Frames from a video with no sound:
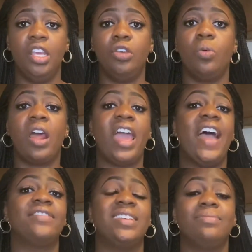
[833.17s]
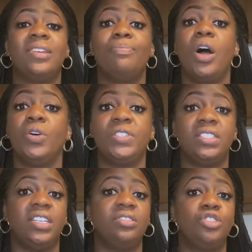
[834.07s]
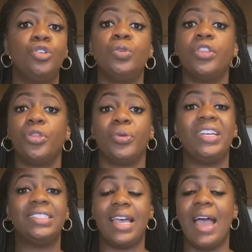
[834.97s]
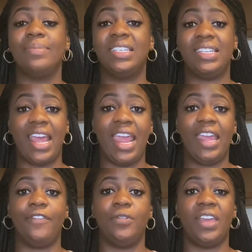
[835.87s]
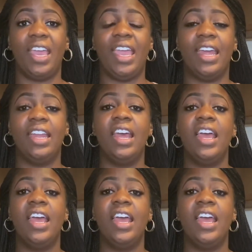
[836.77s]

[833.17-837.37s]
You want to have something posted 2 or 3 times a day if you can.